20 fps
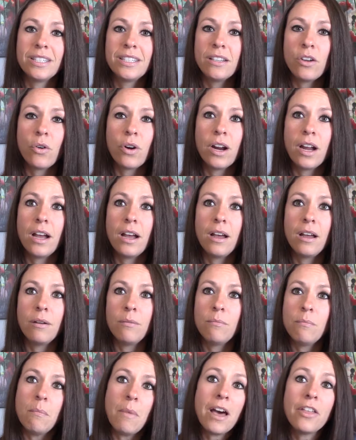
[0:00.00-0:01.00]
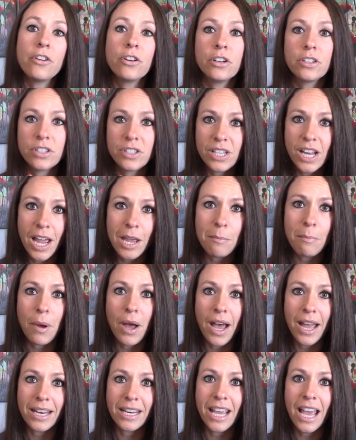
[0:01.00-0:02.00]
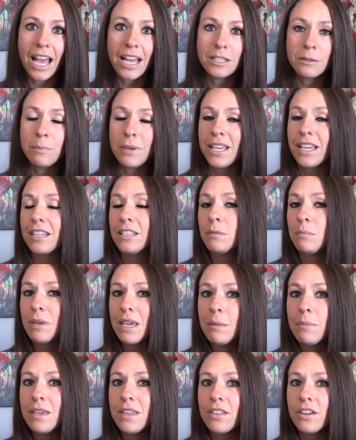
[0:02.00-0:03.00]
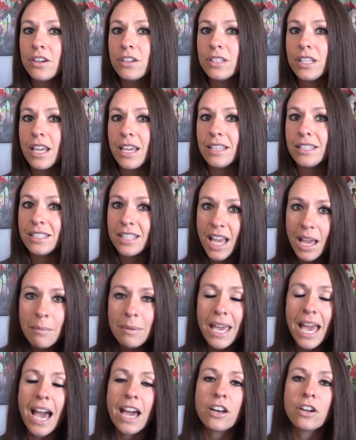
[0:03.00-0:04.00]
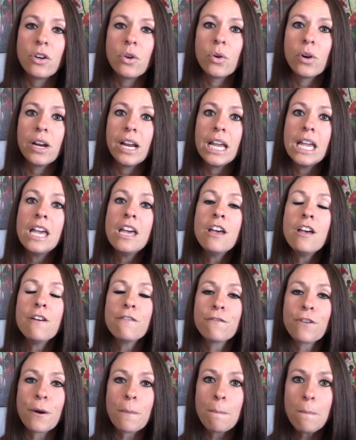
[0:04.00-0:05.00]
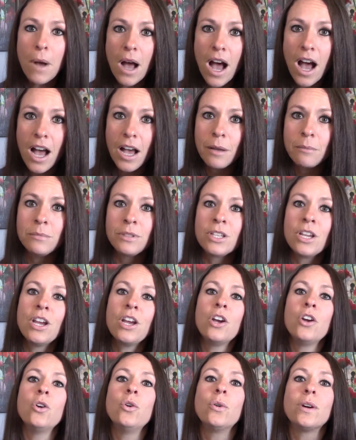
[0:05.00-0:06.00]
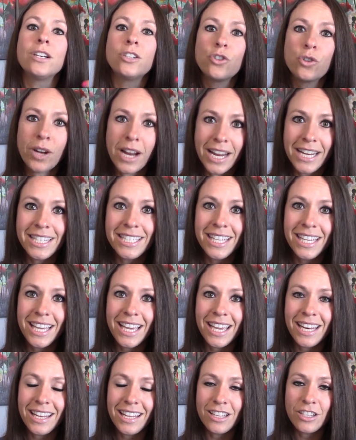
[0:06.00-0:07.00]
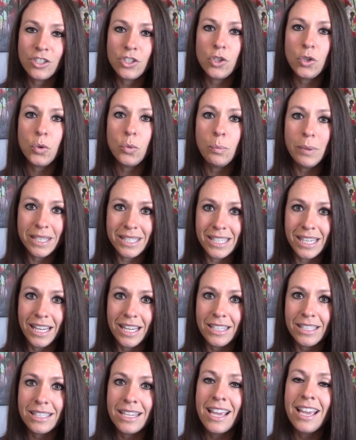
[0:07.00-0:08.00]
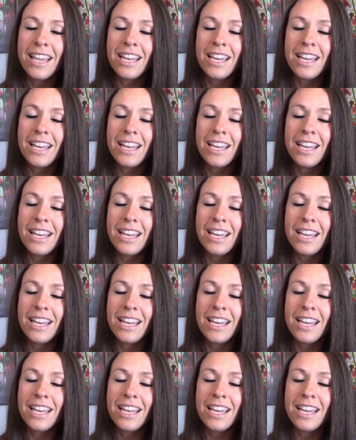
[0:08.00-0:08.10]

or a mother's type podcast, because maybe there's a subcategory for moms who are trying to get into business.